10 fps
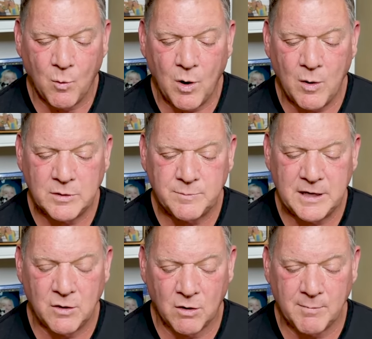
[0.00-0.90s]
What would be
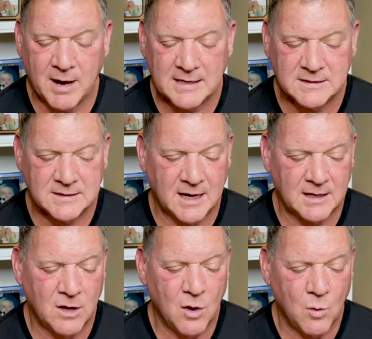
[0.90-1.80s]
your mindset?
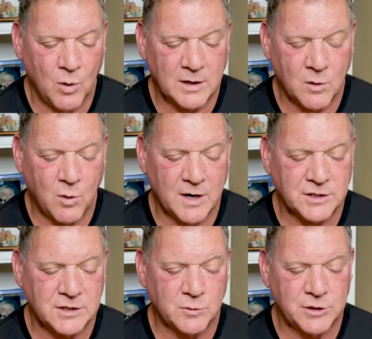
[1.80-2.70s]
What
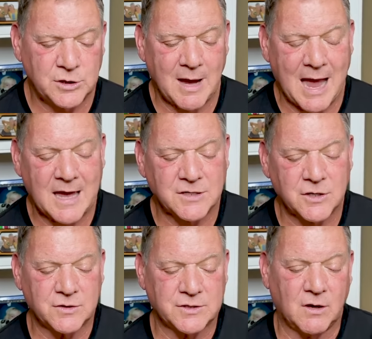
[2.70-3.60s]
questions would you ask
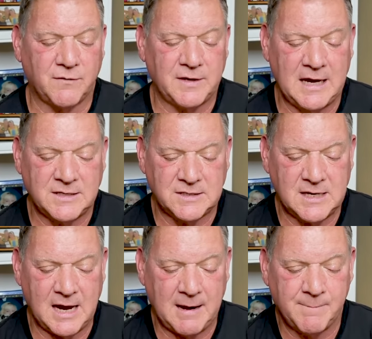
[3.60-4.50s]
yourself each
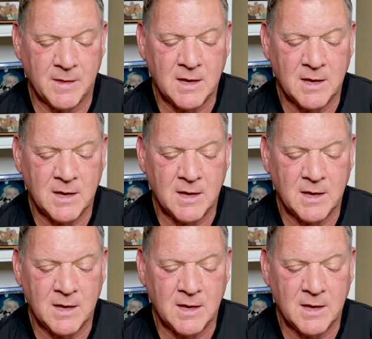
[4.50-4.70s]
day?